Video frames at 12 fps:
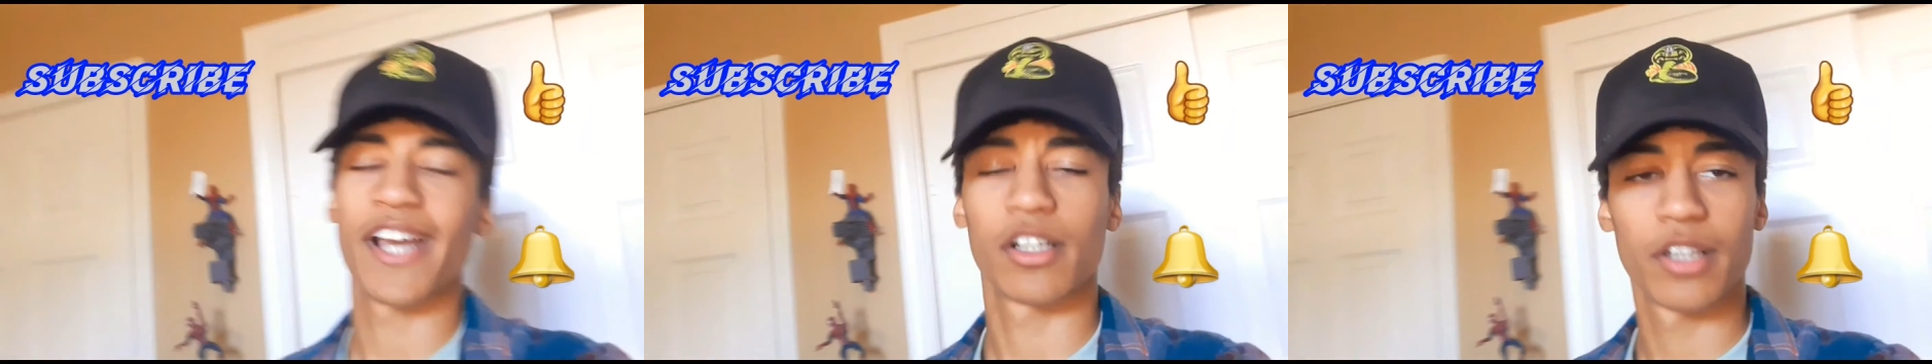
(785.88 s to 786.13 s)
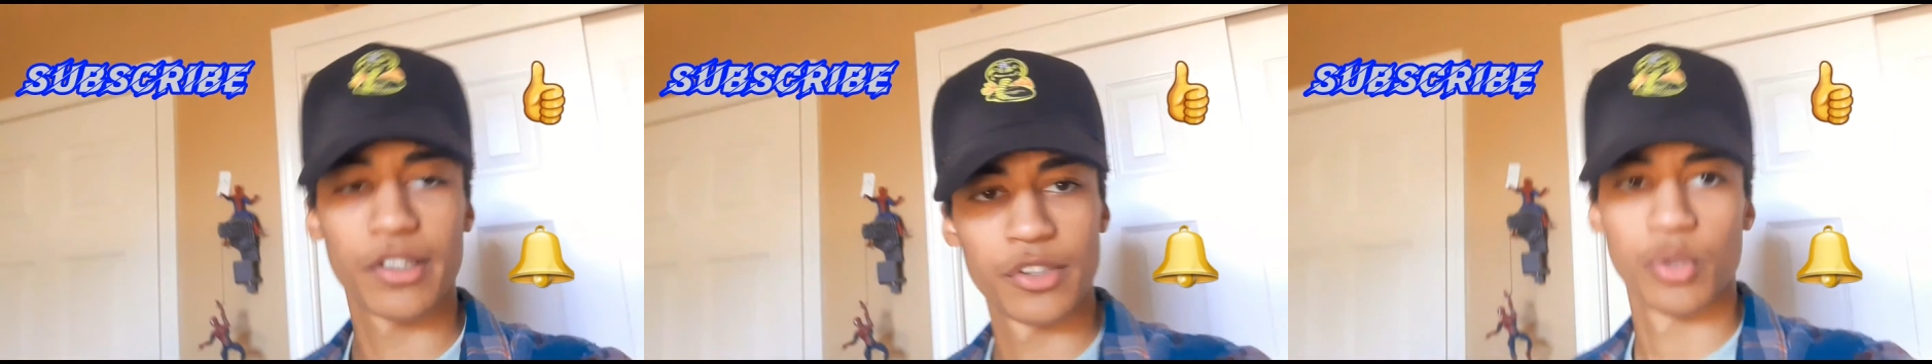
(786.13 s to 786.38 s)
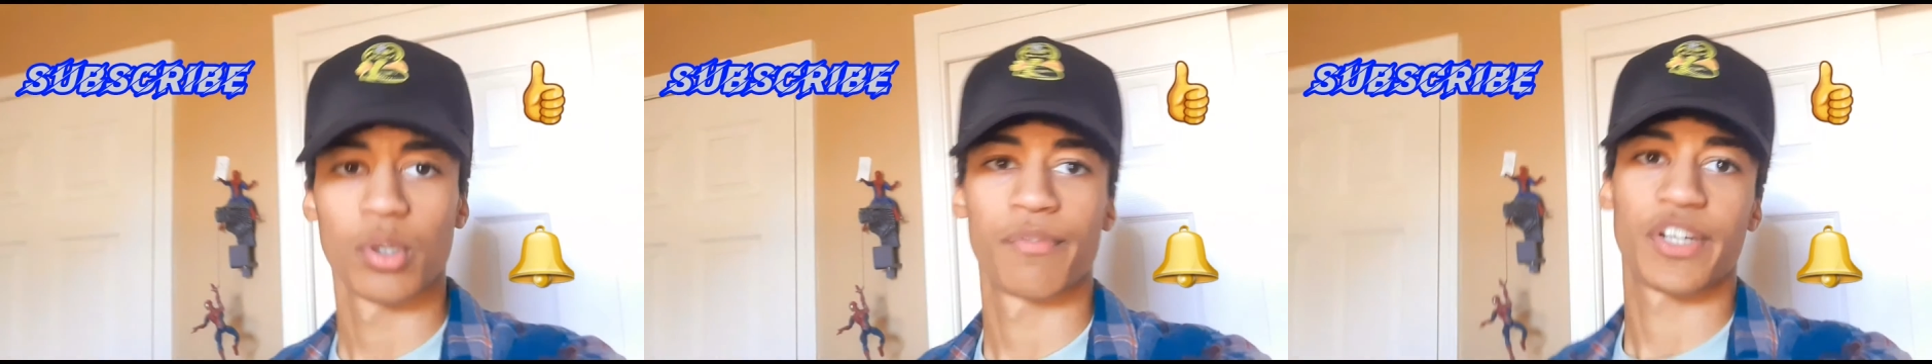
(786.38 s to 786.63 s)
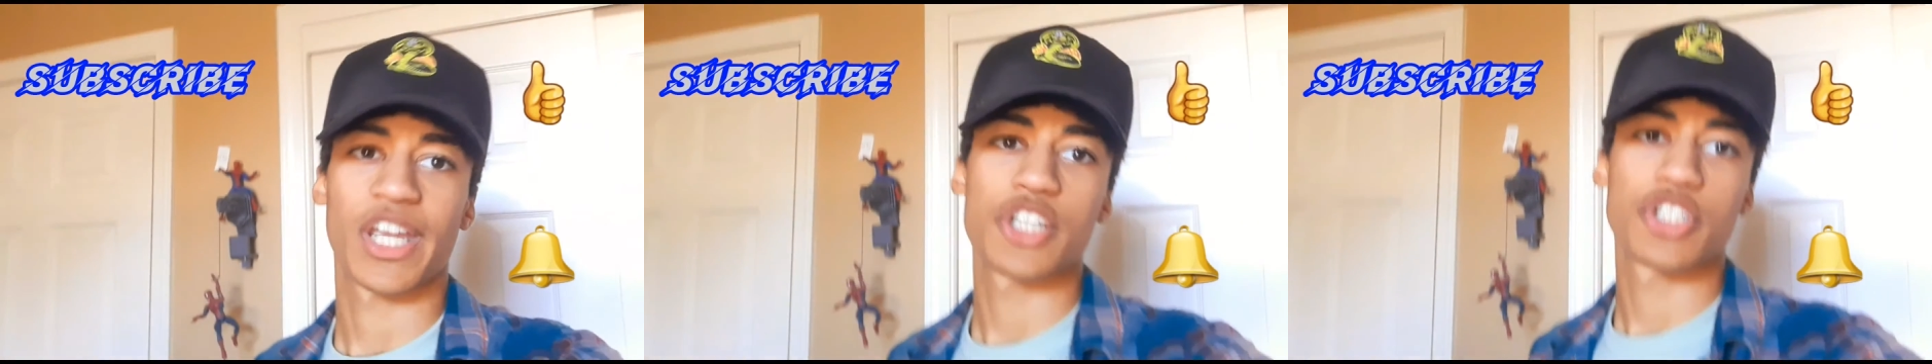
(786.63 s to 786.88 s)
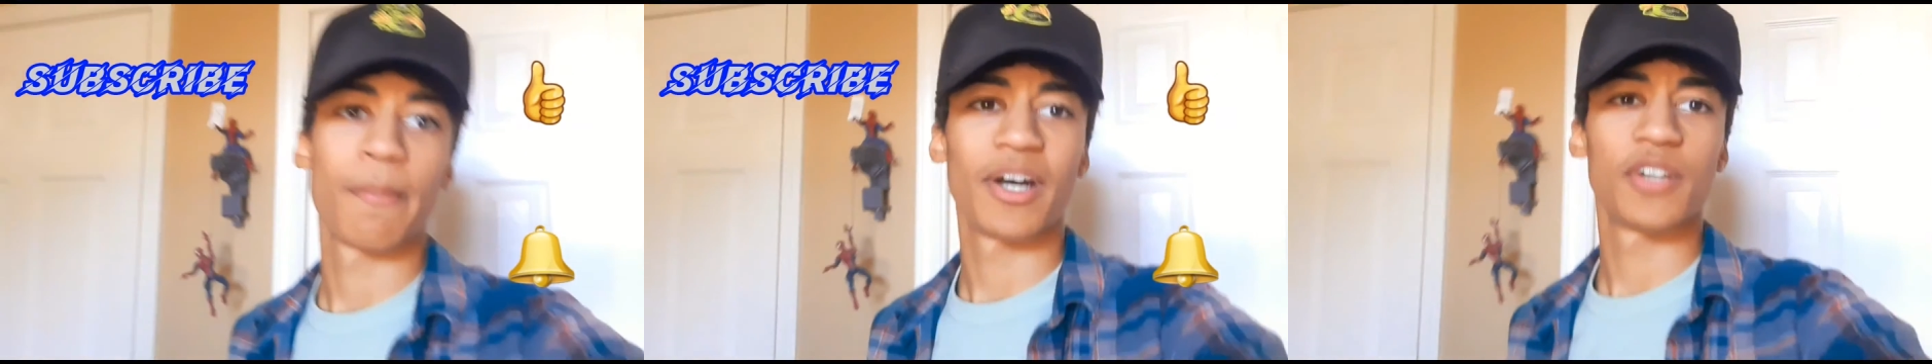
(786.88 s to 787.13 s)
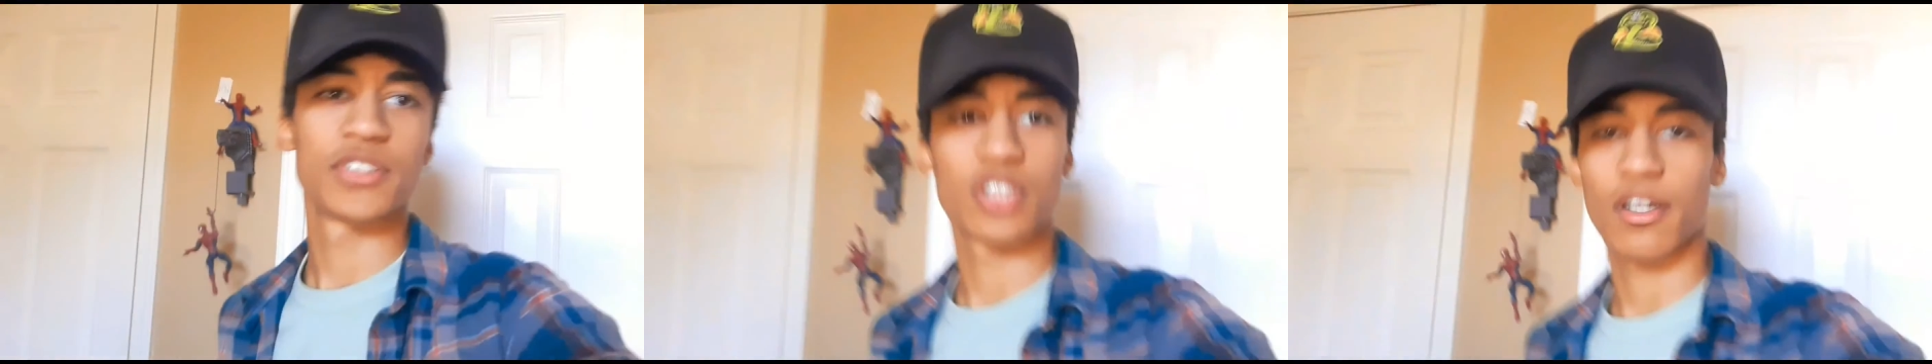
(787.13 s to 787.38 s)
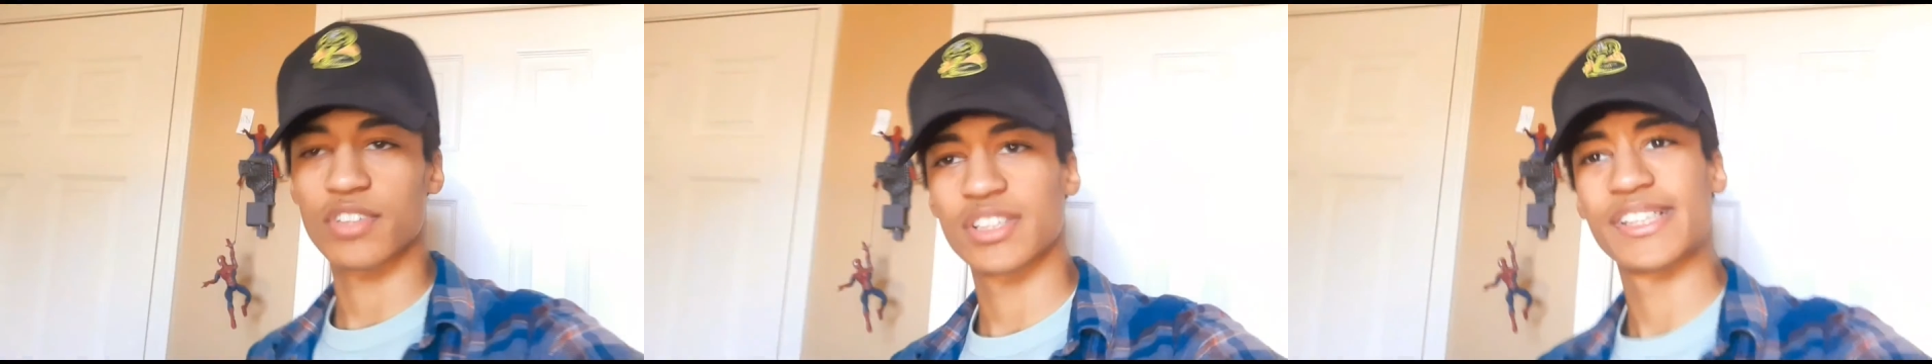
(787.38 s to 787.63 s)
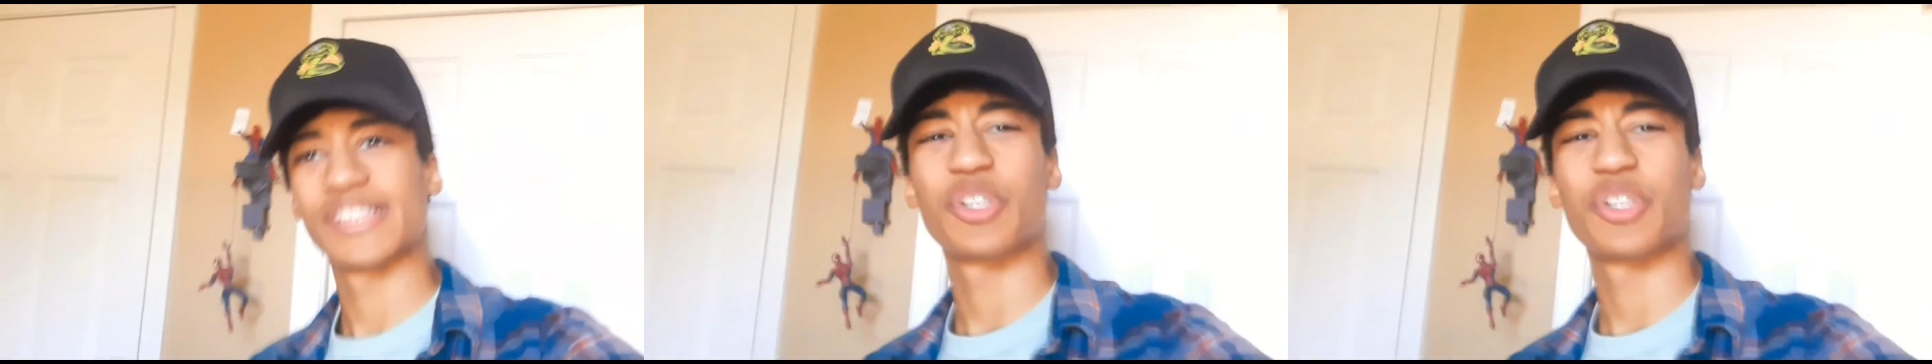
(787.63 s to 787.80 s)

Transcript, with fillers: and click the notification bells, obviously,